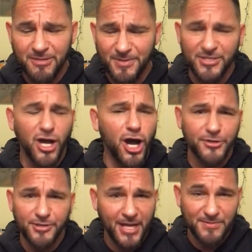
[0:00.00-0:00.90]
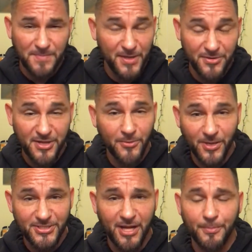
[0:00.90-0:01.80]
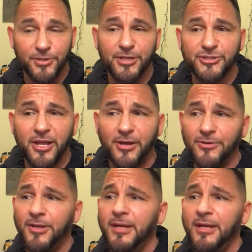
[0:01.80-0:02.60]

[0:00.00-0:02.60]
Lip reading: is 100 times better than it was a couple years ago,